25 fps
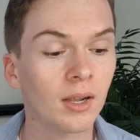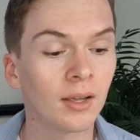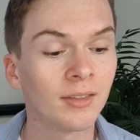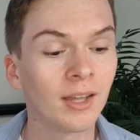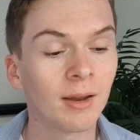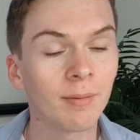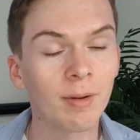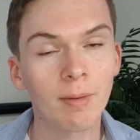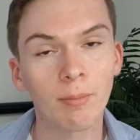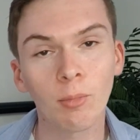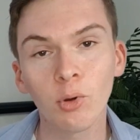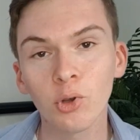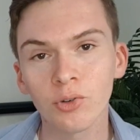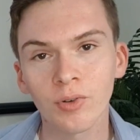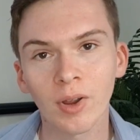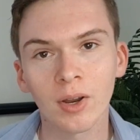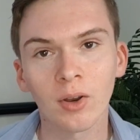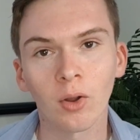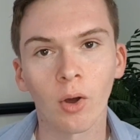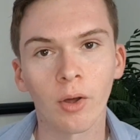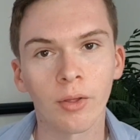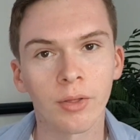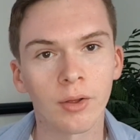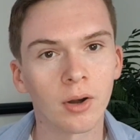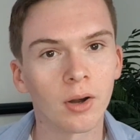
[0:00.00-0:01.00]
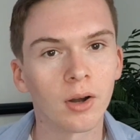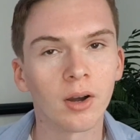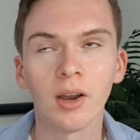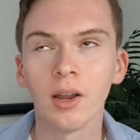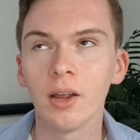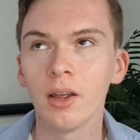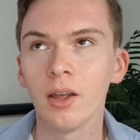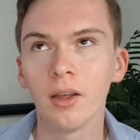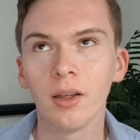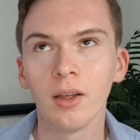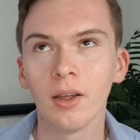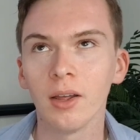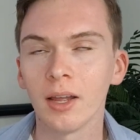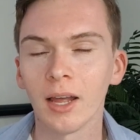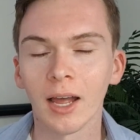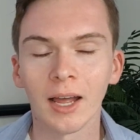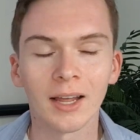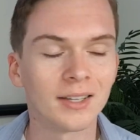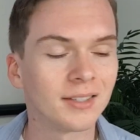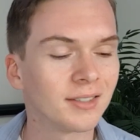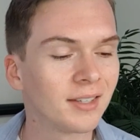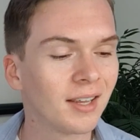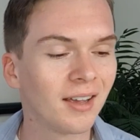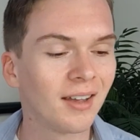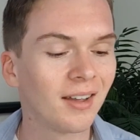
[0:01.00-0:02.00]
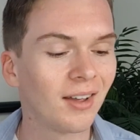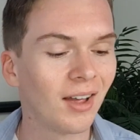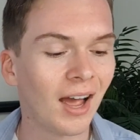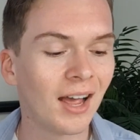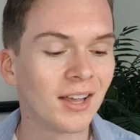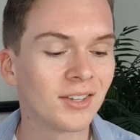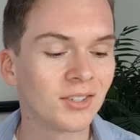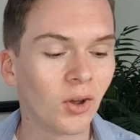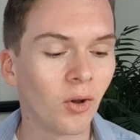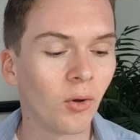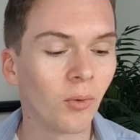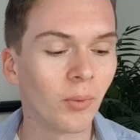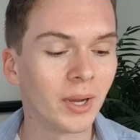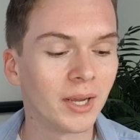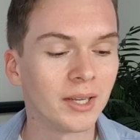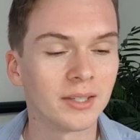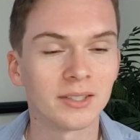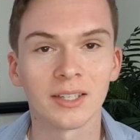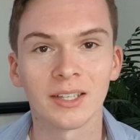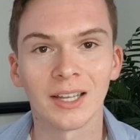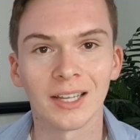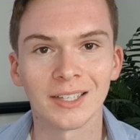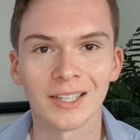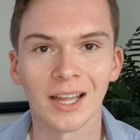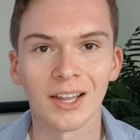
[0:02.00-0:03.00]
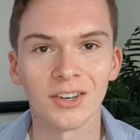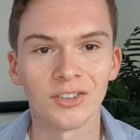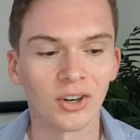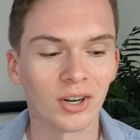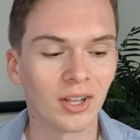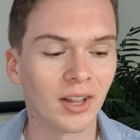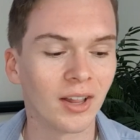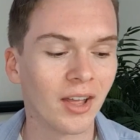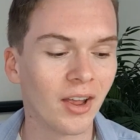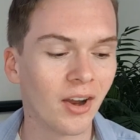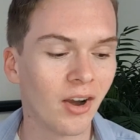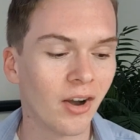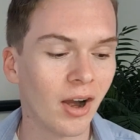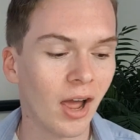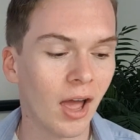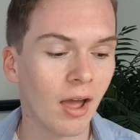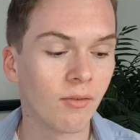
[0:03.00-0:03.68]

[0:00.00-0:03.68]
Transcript: Now my most read author is, as always, Cassandra Clare.